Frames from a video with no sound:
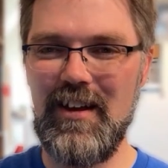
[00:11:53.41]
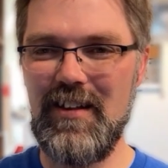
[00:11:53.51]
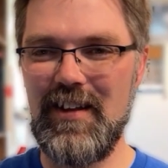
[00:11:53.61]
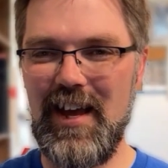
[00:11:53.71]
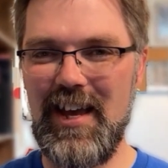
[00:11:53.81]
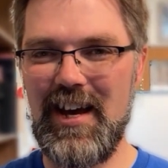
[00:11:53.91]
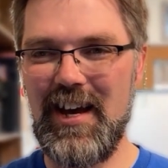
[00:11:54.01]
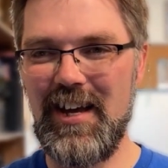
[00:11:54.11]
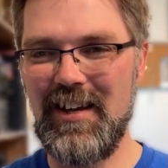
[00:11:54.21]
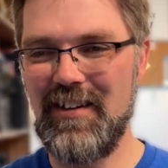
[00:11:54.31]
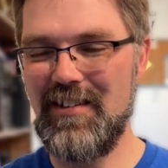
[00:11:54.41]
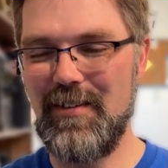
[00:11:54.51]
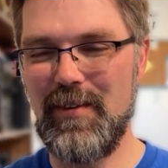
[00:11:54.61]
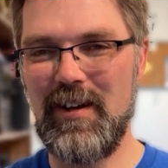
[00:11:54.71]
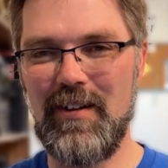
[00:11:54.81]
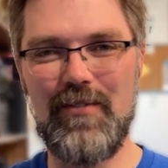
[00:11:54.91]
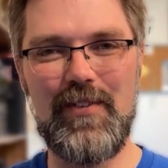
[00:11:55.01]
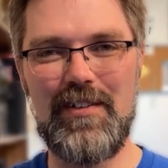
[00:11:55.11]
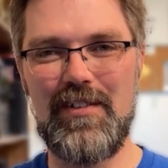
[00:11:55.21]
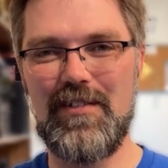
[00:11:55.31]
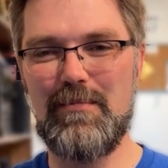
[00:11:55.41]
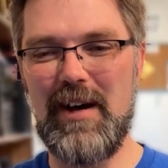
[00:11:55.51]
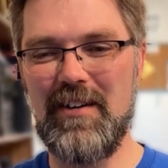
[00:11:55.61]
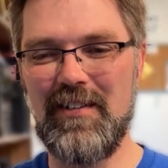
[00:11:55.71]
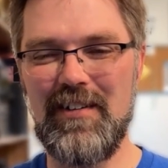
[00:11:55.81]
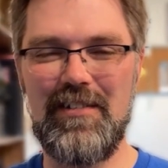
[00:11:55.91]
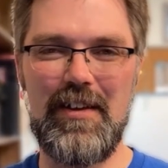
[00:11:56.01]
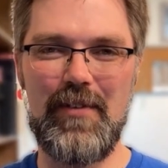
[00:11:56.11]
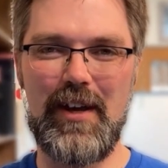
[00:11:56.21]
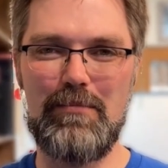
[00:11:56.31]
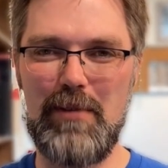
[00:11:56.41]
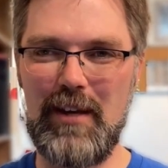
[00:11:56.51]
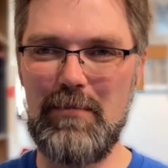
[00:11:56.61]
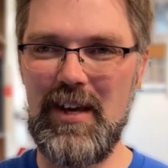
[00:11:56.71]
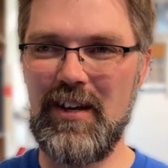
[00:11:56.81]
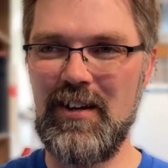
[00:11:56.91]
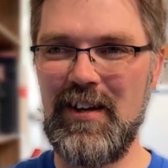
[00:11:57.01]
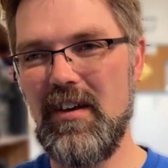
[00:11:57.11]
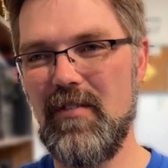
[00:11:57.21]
the A I and see what all the fuss is about and see if it can pick me a good